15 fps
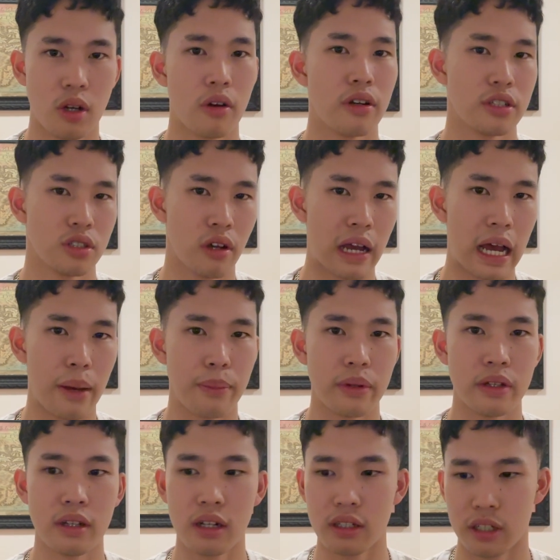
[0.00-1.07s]
owner is not
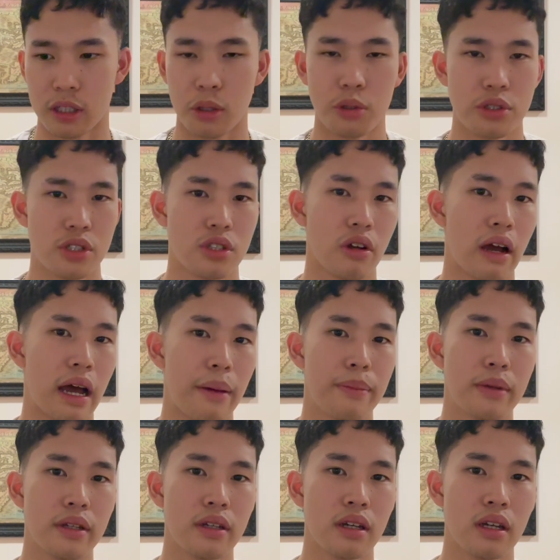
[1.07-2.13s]
happy. The closer is not
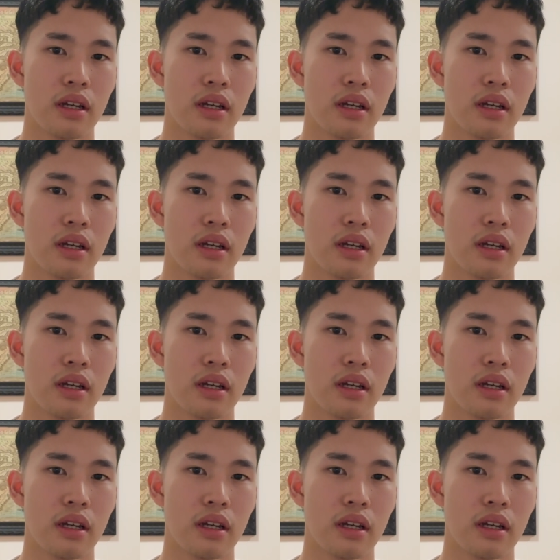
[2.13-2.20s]
happy.